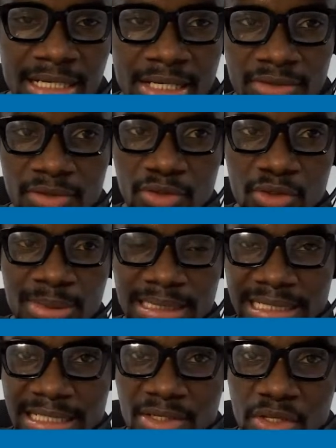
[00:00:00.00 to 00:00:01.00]
So you just
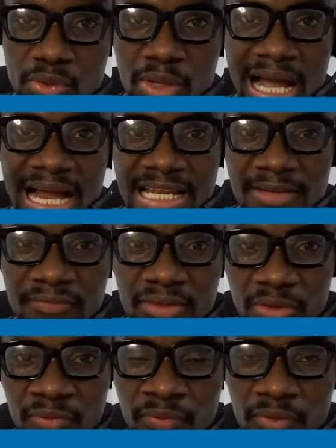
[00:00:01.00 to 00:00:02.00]
basically need to add the
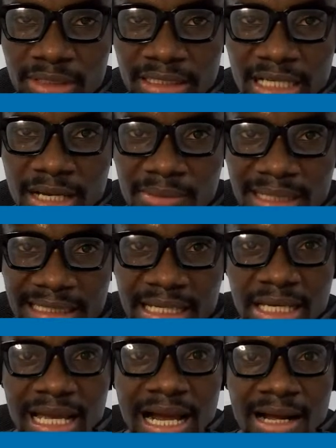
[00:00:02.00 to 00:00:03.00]
fields for the names, and then
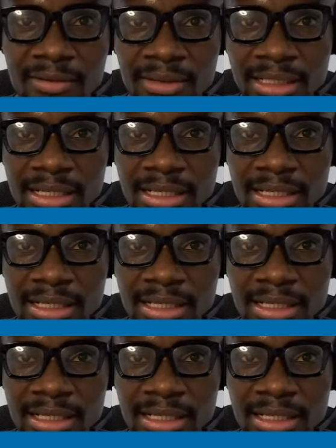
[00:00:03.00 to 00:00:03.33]
you have